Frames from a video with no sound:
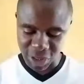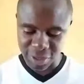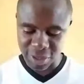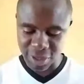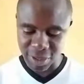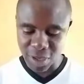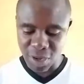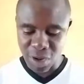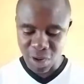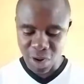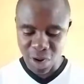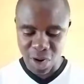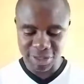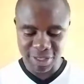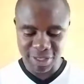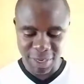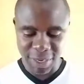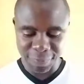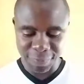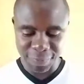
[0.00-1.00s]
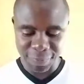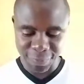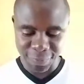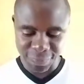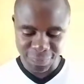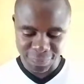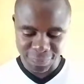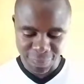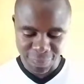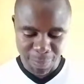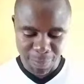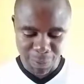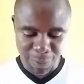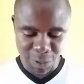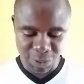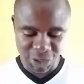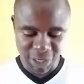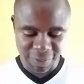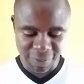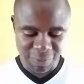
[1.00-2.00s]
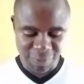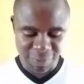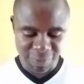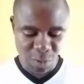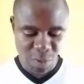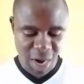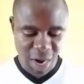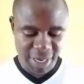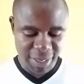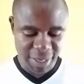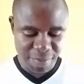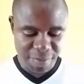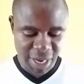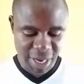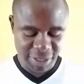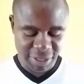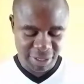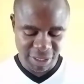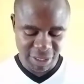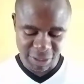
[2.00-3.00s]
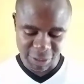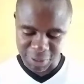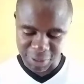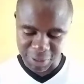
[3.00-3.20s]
on Sir Formal Trevor while he makes a speech.